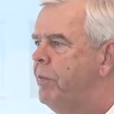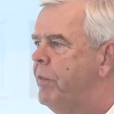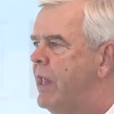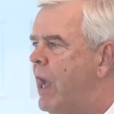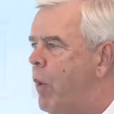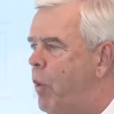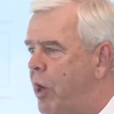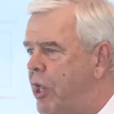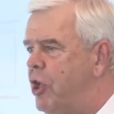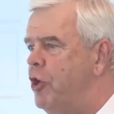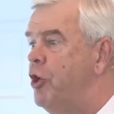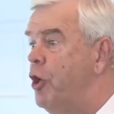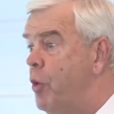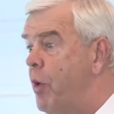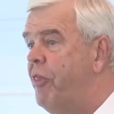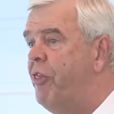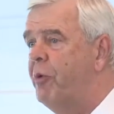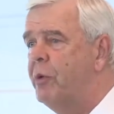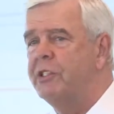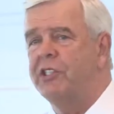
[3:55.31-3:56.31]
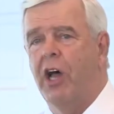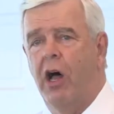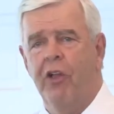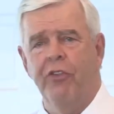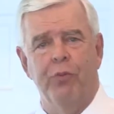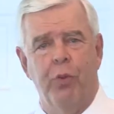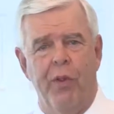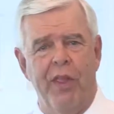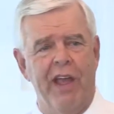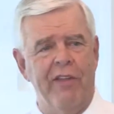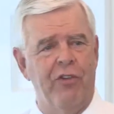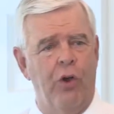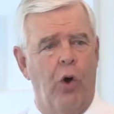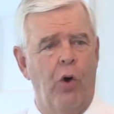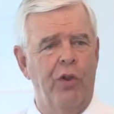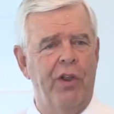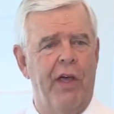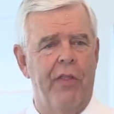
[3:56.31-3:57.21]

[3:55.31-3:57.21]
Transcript: Now, what do you do with the results? Well, that's a whole